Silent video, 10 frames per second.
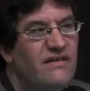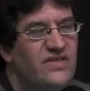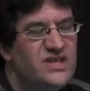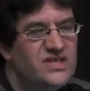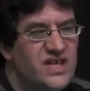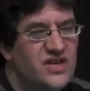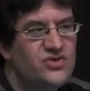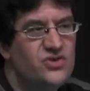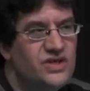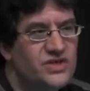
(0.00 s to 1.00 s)
of the
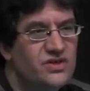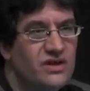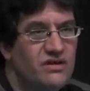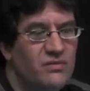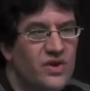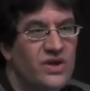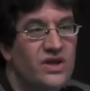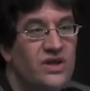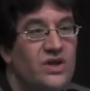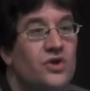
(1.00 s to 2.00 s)
Senate Judiciary Committee